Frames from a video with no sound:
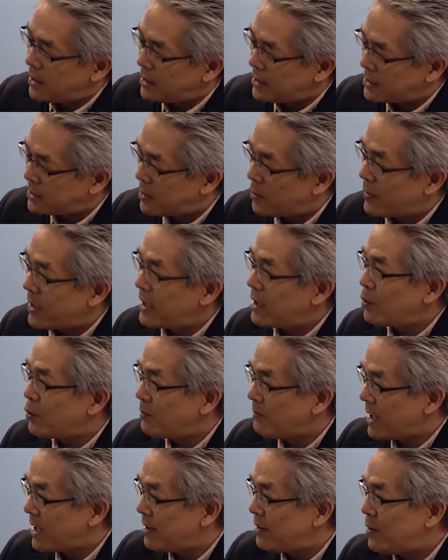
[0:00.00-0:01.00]
So
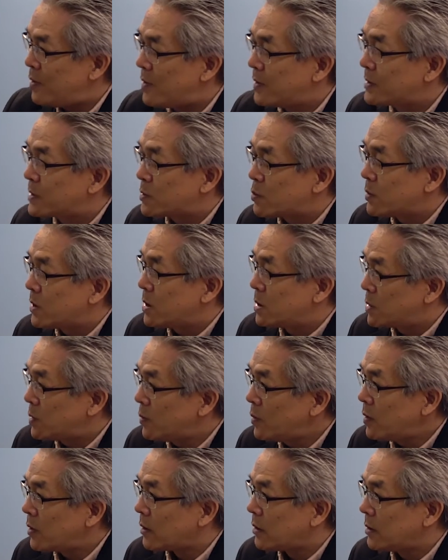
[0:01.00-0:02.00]
anyway, make a long story
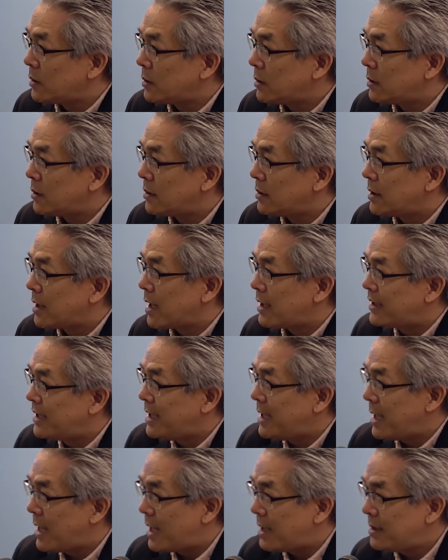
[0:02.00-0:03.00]
short, at
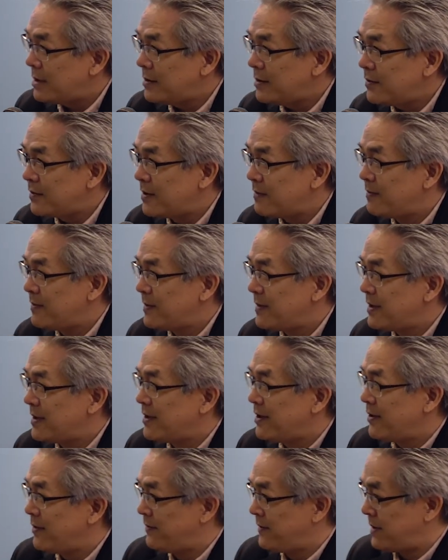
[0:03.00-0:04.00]
the end of the
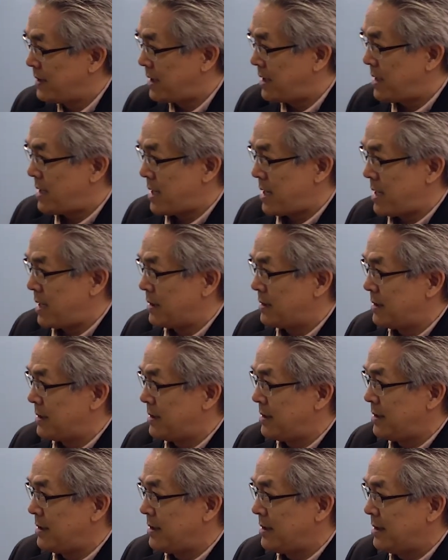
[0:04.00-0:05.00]
of the
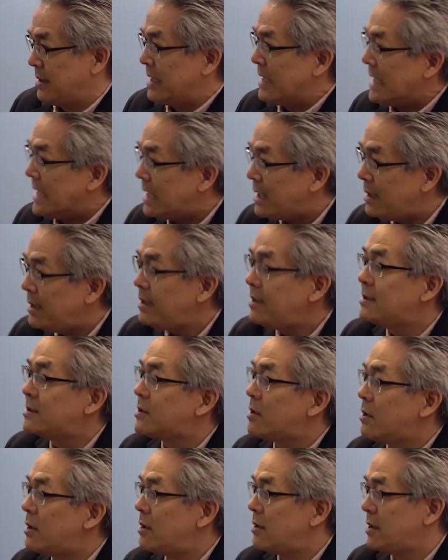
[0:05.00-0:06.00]
class, he
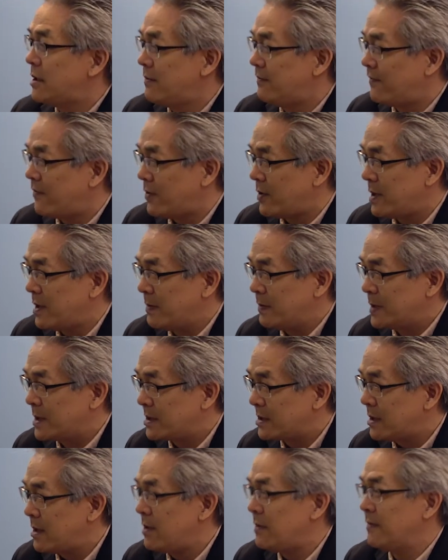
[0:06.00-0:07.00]
saw for
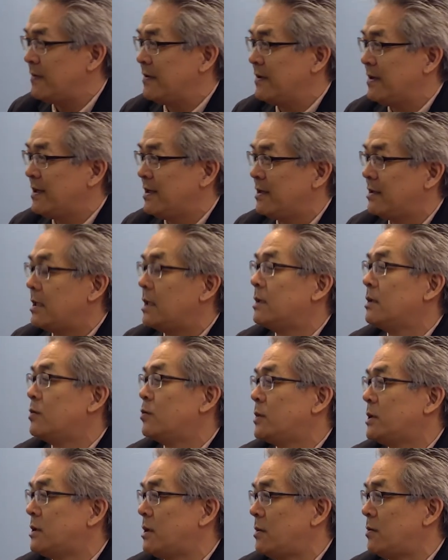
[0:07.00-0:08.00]
himself that it
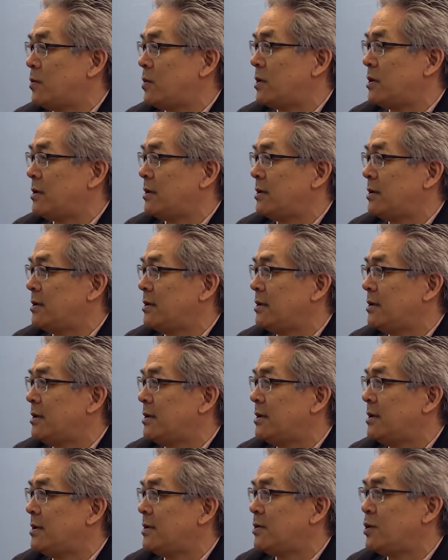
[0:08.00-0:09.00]
would not work.
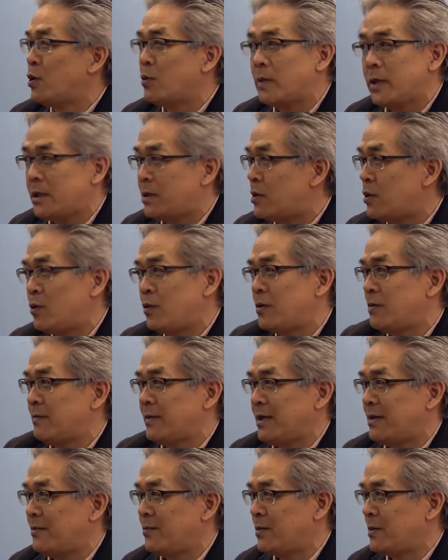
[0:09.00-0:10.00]
Nobody told
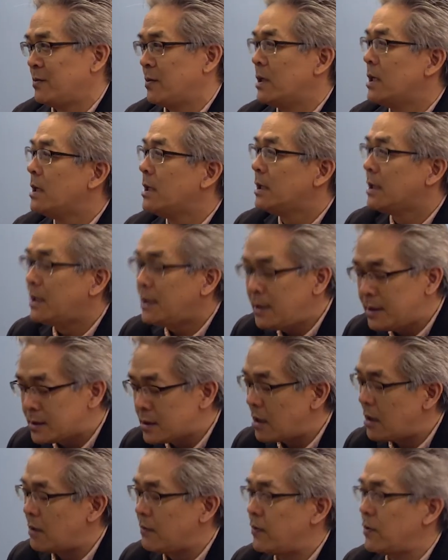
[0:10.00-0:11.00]
him that it would work. He That's...
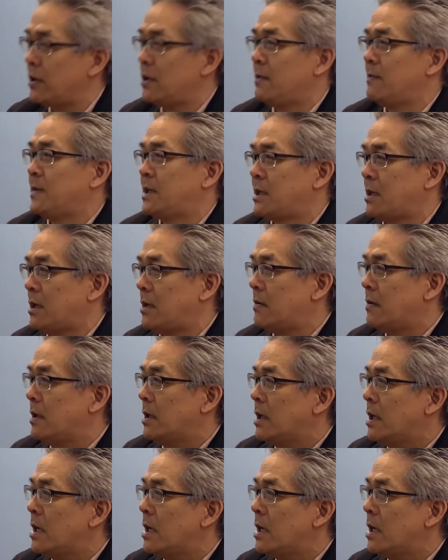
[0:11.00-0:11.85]
saw for himself.